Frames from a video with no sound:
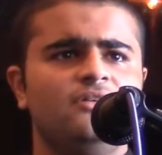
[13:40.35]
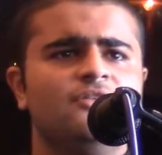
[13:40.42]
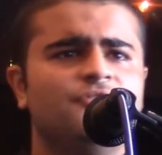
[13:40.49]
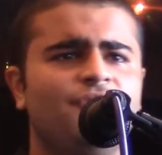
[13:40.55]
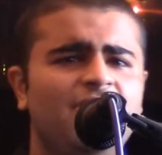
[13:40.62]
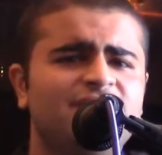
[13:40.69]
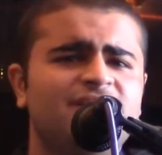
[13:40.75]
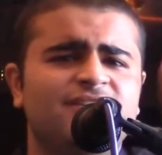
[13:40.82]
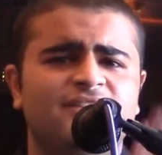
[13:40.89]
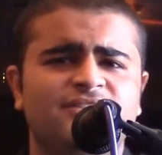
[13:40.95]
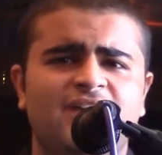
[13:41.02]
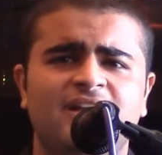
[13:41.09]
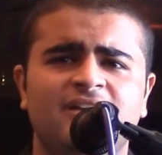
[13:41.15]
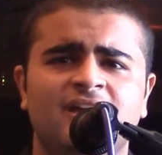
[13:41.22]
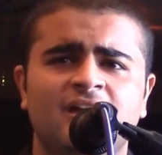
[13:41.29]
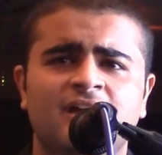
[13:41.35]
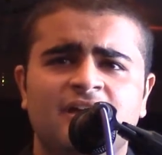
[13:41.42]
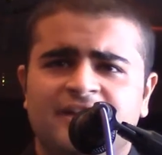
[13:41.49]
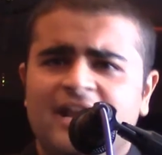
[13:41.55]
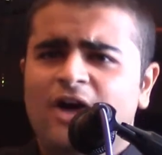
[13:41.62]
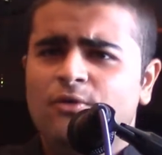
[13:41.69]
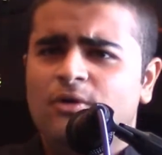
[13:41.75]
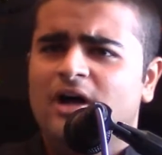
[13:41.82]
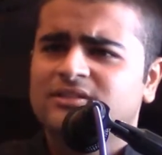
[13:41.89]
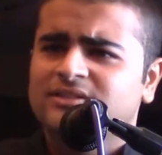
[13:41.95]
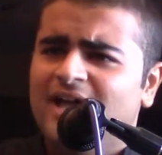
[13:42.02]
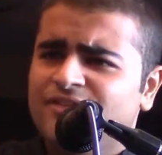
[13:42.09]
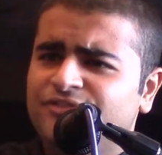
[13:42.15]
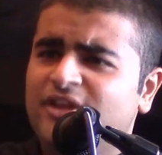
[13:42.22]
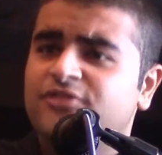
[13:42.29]
Further than that, now
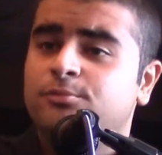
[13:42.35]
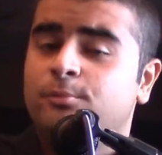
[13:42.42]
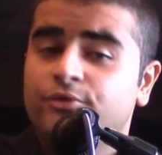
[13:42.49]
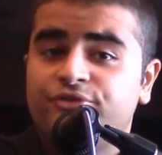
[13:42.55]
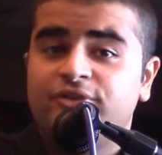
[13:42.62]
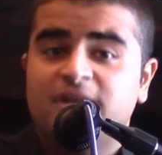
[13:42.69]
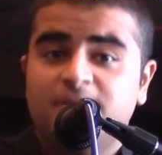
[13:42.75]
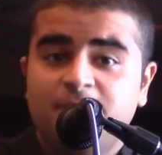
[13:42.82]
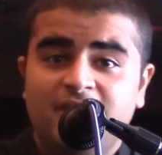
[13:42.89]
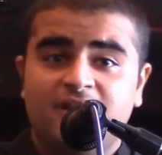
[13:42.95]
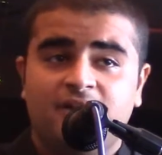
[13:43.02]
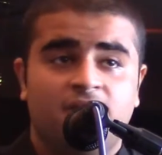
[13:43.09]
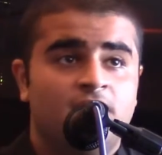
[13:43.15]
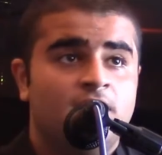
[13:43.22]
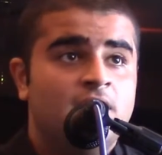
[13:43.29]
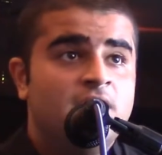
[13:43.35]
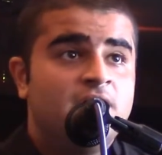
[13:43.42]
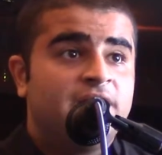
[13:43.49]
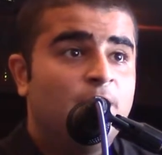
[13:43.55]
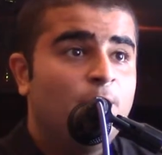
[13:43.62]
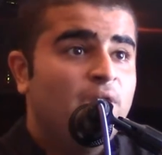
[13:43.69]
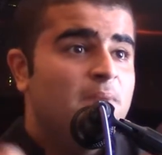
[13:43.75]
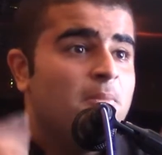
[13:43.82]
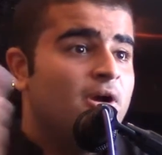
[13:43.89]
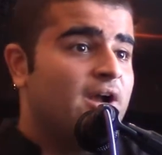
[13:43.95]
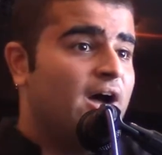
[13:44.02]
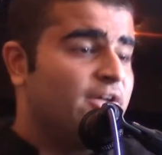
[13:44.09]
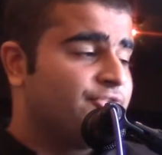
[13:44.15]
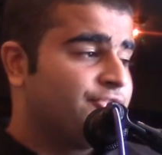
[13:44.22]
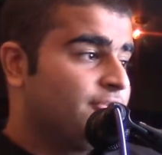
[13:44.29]
Allah says Muslimin. Now what about
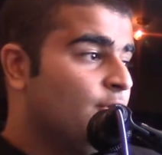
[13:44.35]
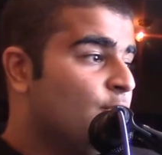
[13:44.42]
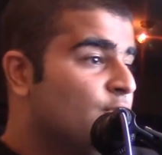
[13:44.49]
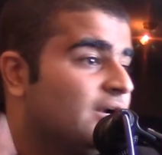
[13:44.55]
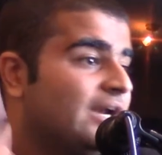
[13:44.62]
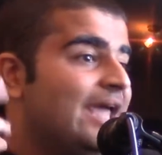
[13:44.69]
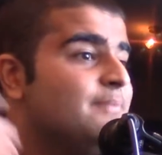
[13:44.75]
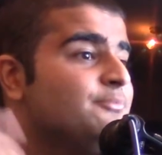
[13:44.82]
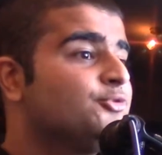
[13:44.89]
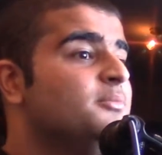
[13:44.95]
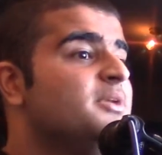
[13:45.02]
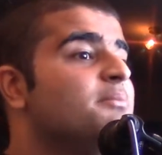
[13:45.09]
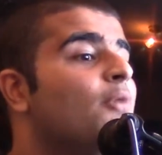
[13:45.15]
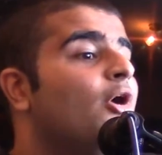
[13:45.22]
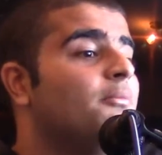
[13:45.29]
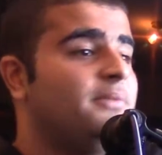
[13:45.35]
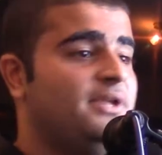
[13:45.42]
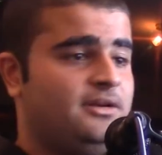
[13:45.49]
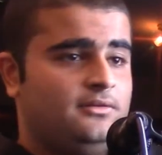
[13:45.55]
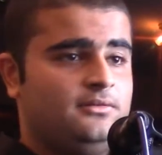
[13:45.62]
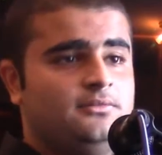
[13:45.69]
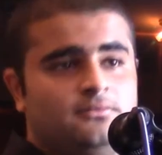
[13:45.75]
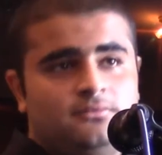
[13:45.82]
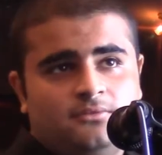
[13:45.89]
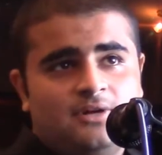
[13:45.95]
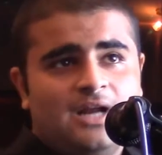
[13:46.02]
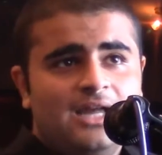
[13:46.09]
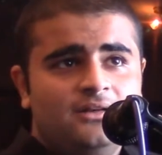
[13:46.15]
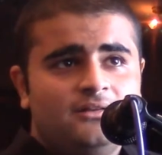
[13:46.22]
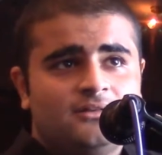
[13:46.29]
us who claim to be mu'min,
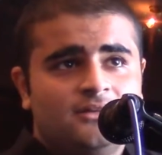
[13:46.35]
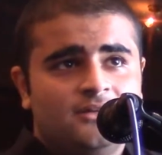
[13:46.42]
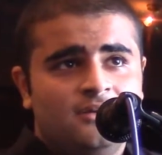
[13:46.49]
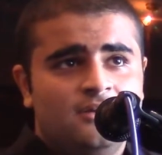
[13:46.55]
right?